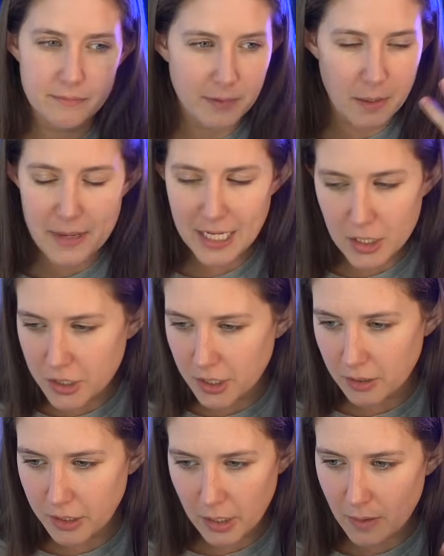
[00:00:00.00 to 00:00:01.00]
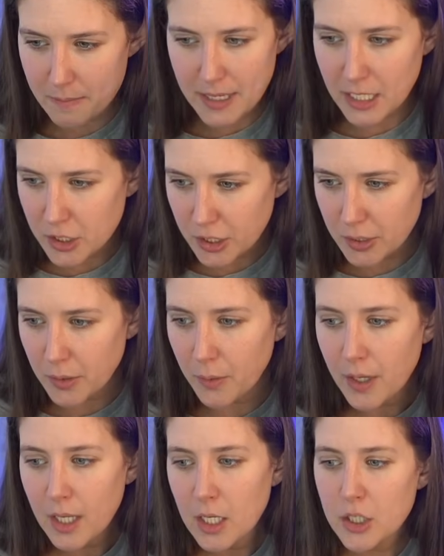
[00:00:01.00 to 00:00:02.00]
committed to, admitted
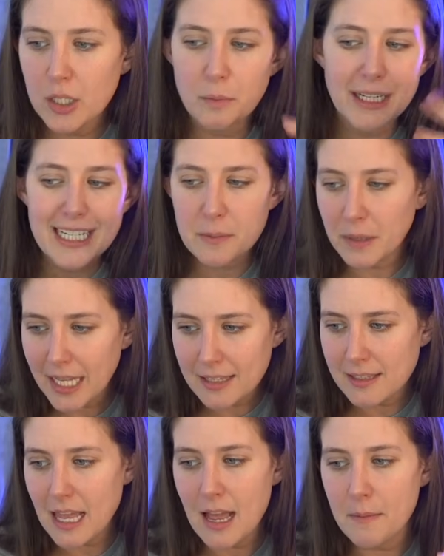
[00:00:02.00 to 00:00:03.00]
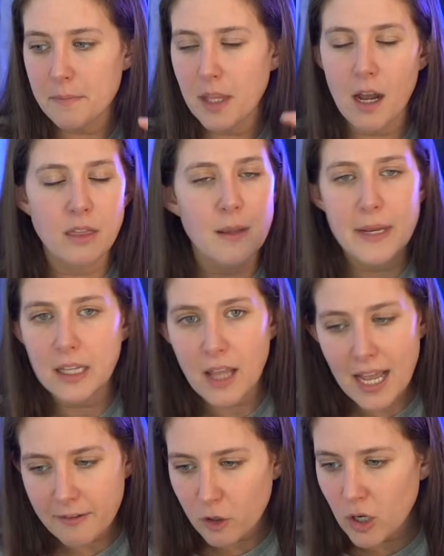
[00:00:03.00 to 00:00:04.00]
to. She re-explains them, the unlimited
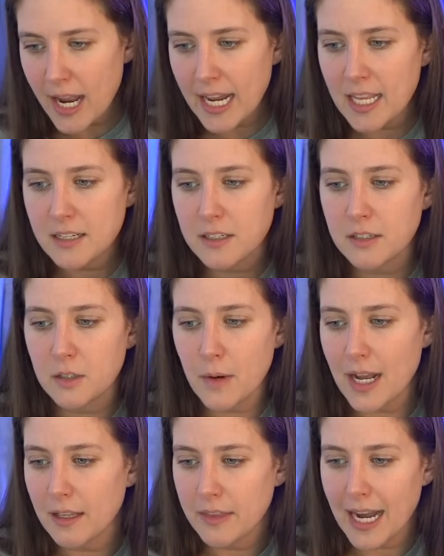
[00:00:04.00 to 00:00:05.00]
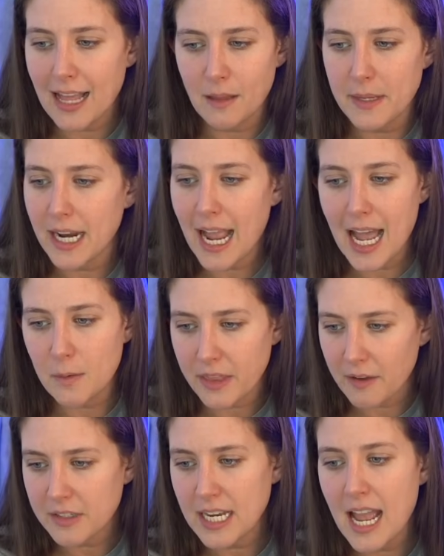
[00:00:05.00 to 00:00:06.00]
line of credit that Alameda had with
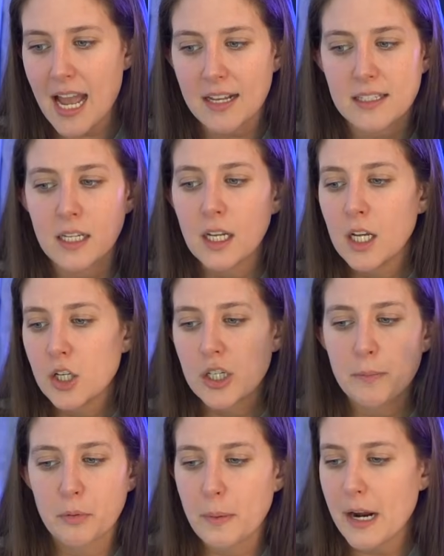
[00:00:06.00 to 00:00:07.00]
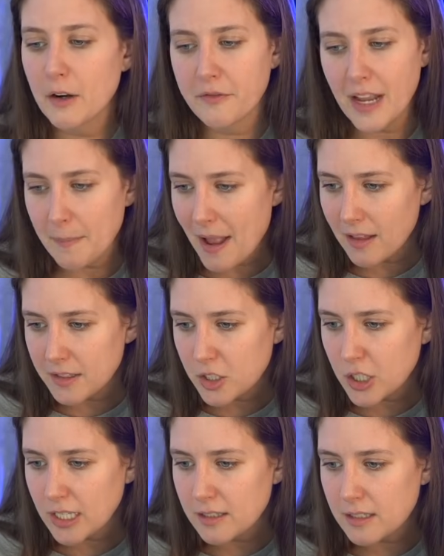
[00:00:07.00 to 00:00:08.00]
FTX. She prepared fake balance
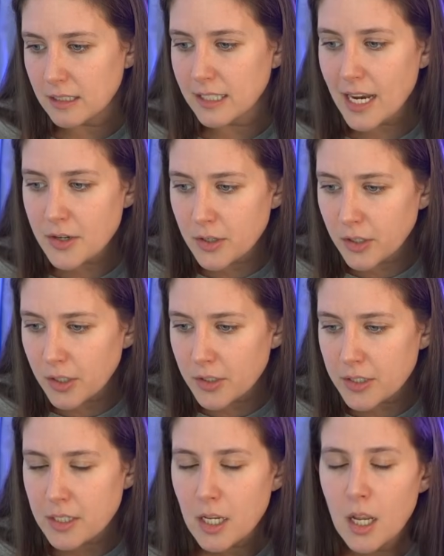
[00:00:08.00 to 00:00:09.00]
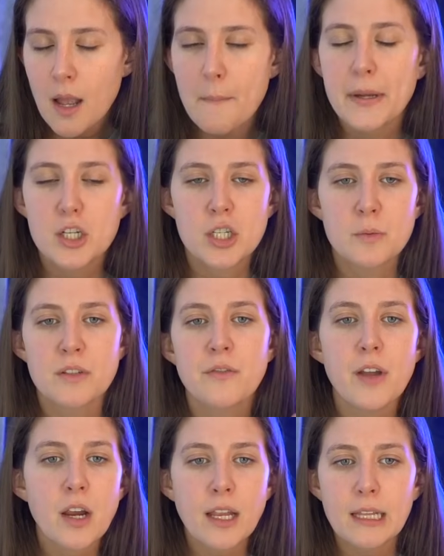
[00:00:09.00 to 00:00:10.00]
sheets to lenders, but she was
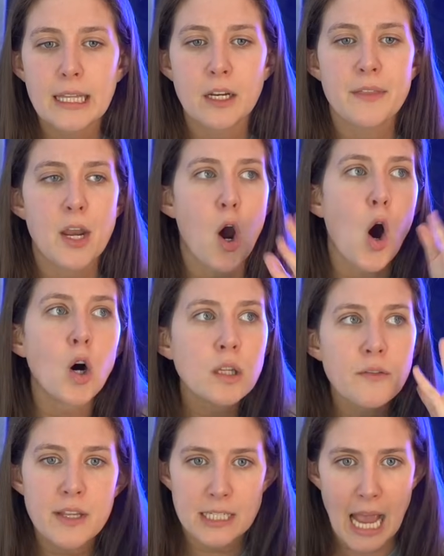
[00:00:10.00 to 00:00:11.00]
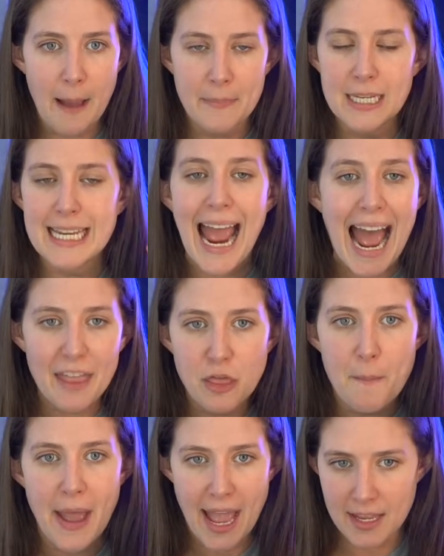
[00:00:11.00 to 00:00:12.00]
very clear that all of this happened at
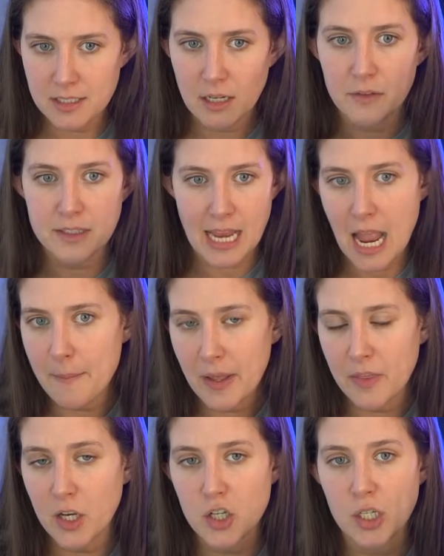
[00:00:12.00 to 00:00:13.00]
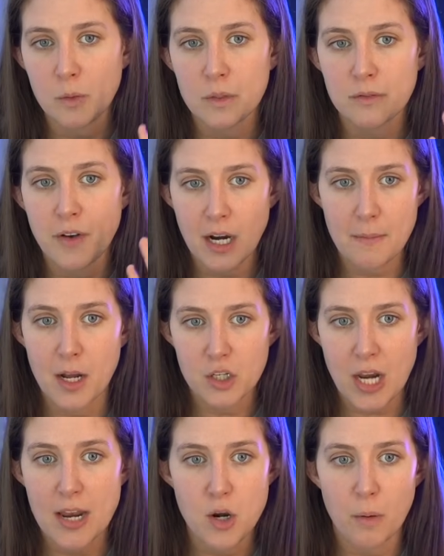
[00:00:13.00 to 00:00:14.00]
the behest of Sam and that she was very
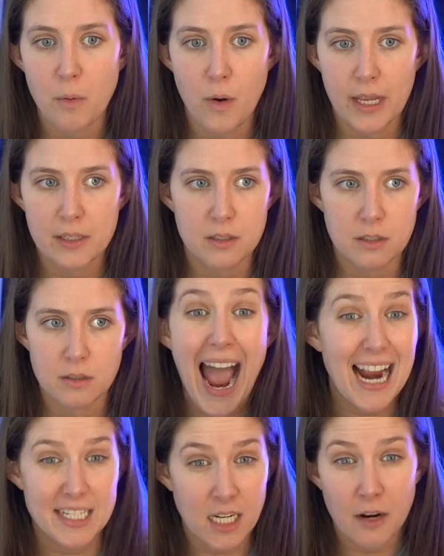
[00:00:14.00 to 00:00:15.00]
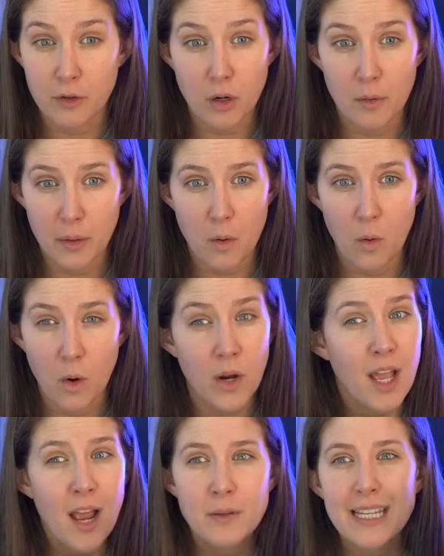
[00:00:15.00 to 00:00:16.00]
much at no point acting of her own
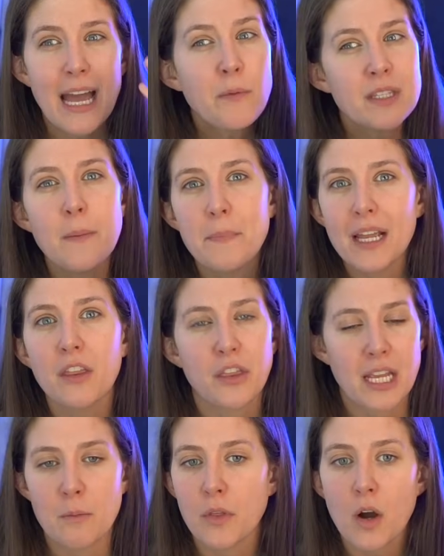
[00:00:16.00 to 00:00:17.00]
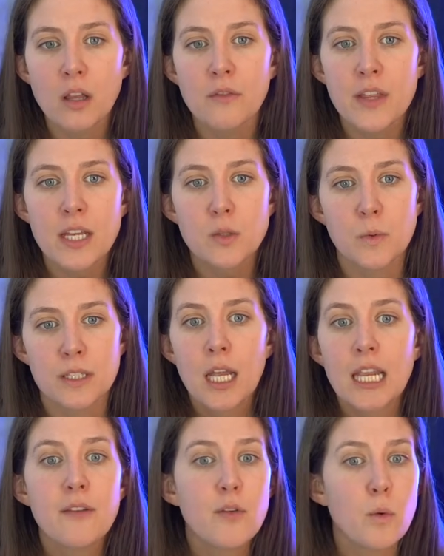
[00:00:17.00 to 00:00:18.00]
accord. So that was the big theme with all of this, was
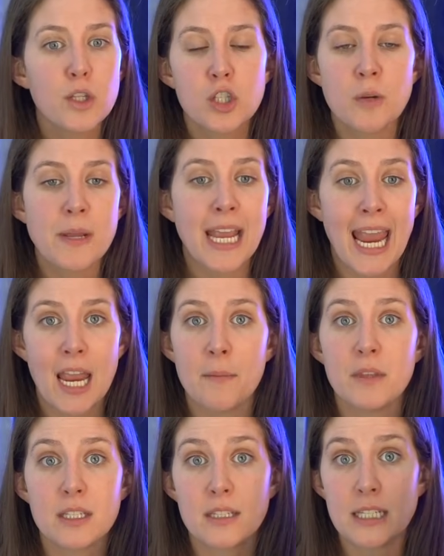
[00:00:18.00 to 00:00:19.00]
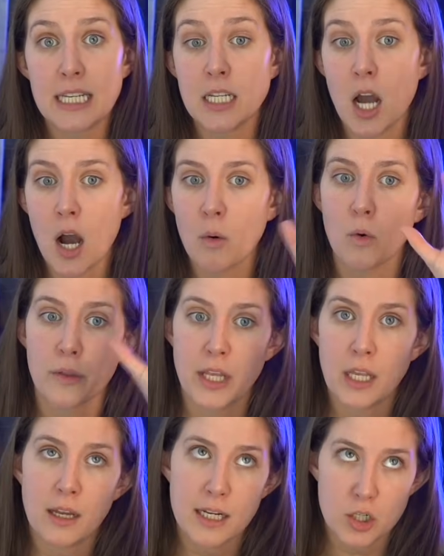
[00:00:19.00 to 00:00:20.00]
even once she became the CEO or
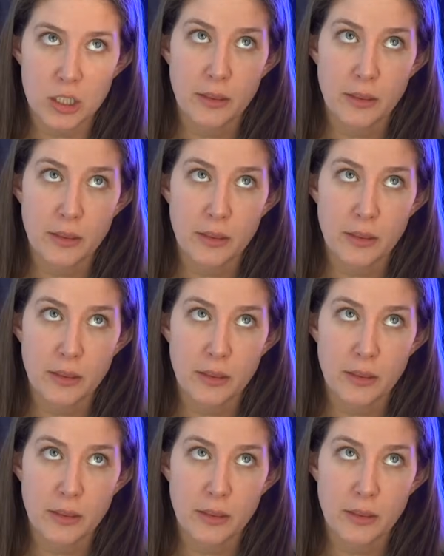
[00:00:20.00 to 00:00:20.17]
initially